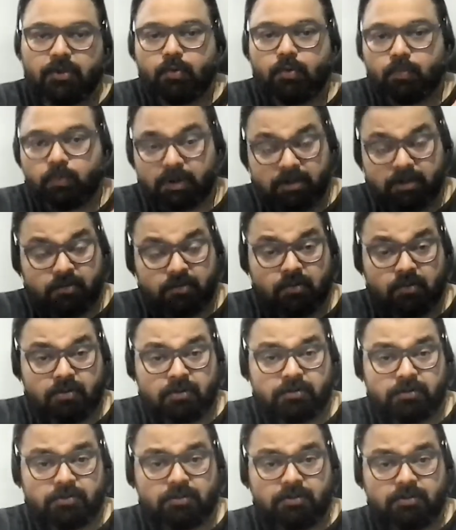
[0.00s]
OneNote
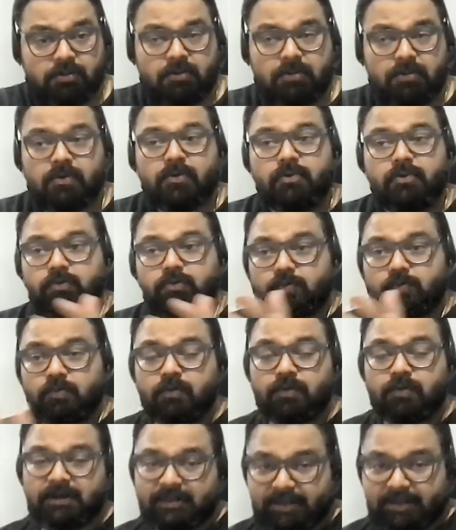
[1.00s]
to
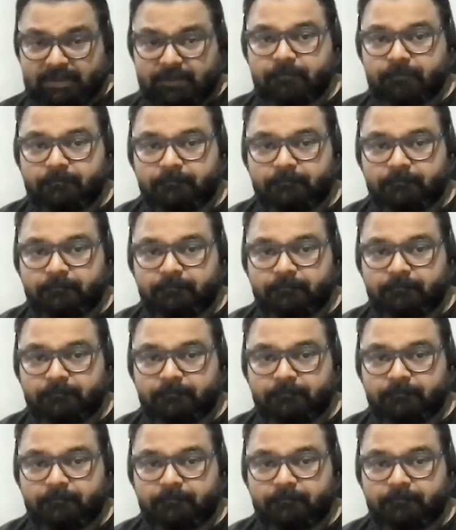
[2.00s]
Google Keep.